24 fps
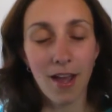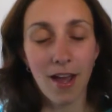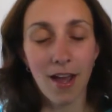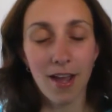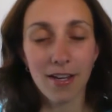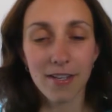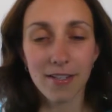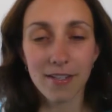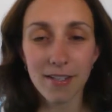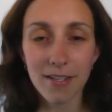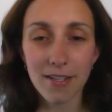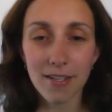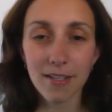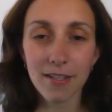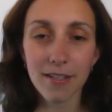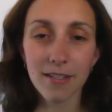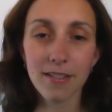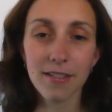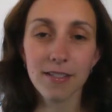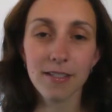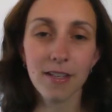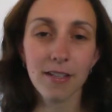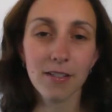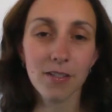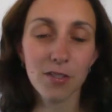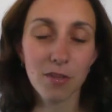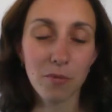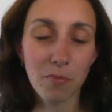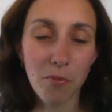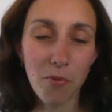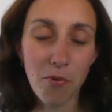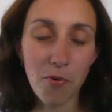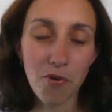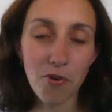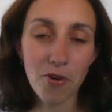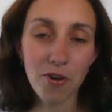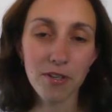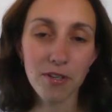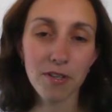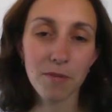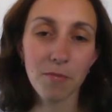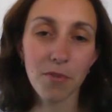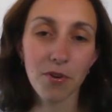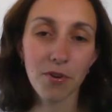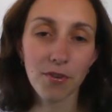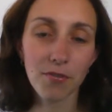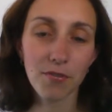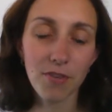ideas and support
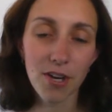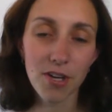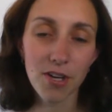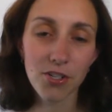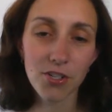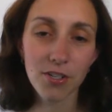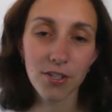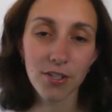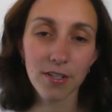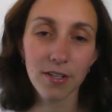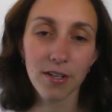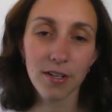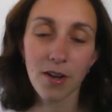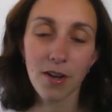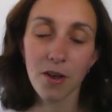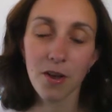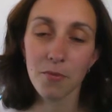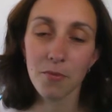and motivation,